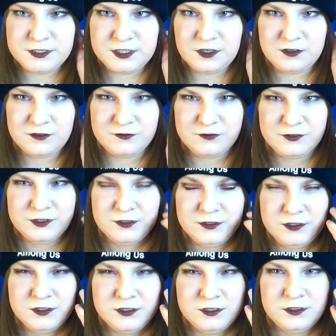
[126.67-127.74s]
of
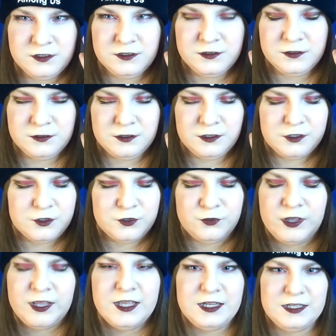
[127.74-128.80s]

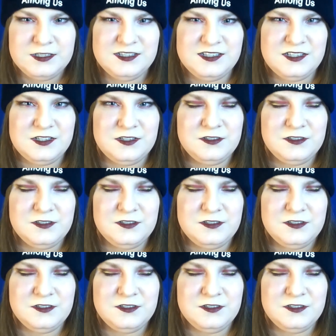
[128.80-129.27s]
fans.